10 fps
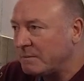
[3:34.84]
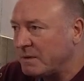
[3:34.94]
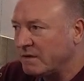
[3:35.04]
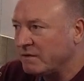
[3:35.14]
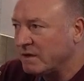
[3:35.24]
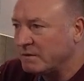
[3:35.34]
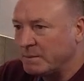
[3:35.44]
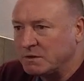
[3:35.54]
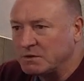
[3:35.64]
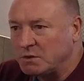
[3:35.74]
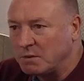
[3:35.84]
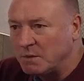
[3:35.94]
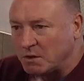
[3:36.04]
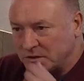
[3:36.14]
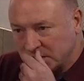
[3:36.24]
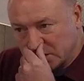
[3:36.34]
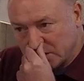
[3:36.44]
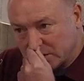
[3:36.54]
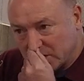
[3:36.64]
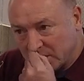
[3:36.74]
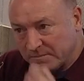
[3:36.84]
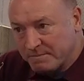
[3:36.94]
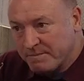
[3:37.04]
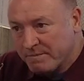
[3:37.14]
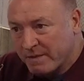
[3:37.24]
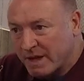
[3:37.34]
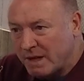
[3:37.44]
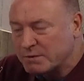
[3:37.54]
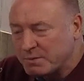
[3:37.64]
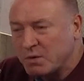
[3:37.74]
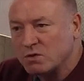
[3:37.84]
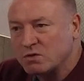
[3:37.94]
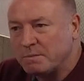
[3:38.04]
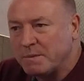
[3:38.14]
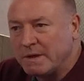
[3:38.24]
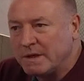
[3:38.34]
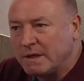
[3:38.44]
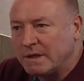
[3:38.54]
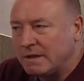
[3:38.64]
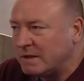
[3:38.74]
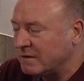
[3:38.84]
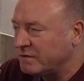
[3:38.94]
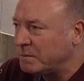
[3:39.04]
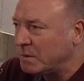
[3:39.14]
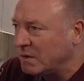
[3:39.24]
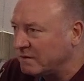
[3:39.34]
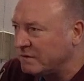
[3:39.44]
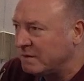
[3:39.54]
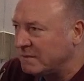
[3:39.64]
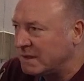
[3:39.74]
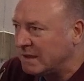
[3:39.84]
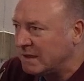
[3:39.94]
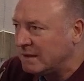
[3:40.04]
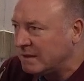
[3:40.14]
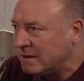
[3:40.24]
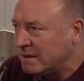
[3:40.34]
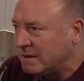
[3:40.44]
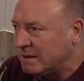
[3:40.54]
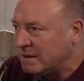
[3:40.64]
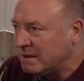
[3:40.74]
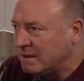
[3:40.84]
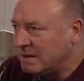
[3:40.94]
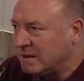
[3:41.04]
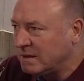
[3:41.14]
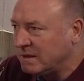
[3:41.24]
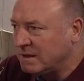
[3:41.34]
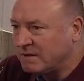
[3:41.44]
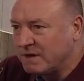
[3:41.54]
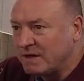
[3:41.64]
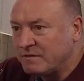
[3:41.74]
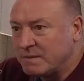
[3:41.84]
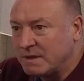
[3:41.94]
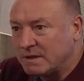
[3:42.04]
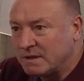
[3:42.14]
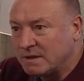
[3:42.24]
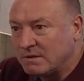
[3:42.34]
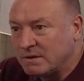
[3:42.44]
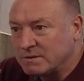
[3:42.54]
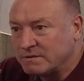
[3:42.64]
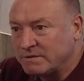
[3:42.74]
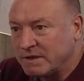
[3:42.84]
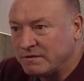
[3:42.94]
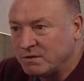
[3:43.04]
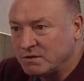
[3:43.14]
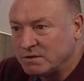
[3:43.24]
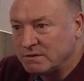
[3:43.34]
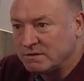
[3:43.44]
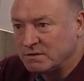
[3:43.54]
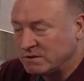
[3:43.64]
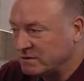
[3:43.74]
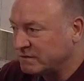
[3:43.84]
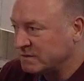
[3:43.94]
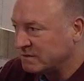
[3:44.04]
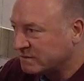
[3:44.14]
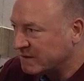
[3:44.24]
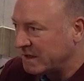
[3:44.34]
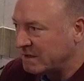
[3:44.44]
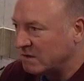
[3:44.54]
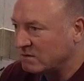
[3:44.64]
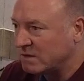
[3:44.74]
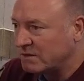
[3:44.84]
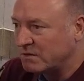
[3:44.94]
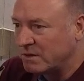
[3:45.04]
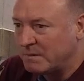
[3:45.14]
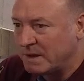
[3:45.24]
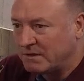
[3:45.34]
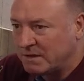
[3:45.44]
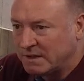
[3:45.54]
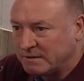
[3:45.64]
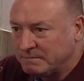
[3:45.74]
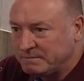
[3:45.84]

dad played for Liverpool schoolboys and mm. stuff. So I was brought up in in a, in a footballing family. And it never left me. You know, I was very fortunate to have, have carried on right throughout my career